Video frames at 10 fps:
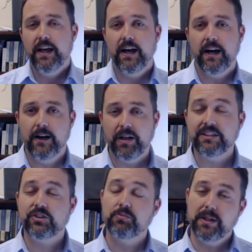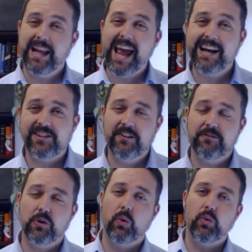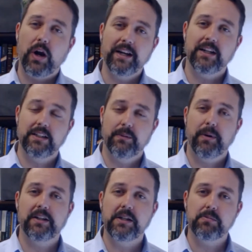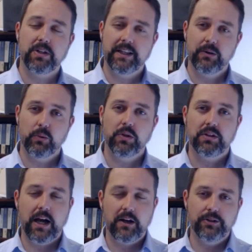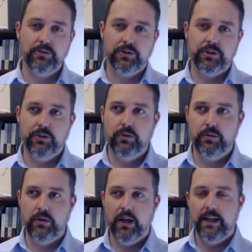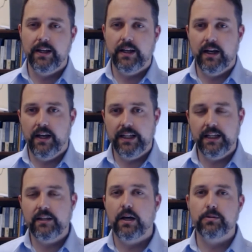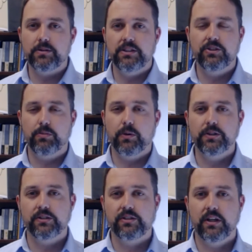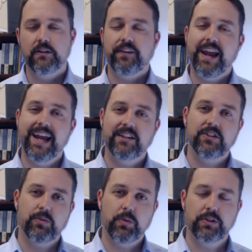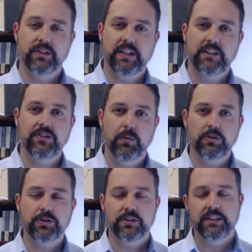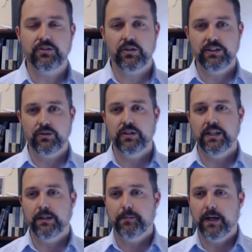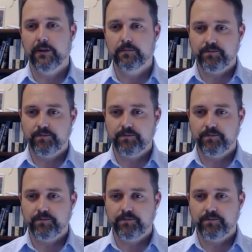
Um, and so, but asking for the right kind of parenting plan that will allow you to uh, economically support yourself and to support your kids emotionally is, is going to help out.